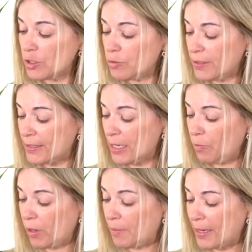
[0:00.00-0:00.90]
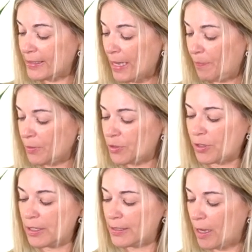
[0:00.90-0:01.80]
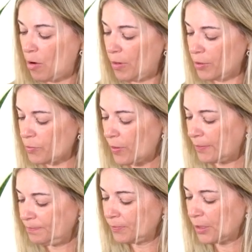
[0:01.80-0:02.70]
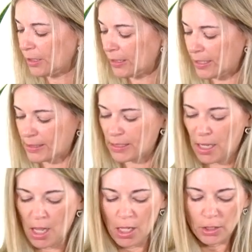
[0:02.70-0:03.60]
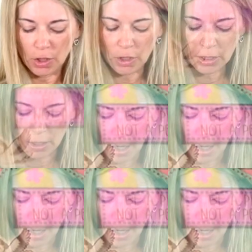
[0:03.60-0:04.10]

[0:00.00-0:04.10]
you see one of my samples, you're going to say, oh, here's one. Look at this. Look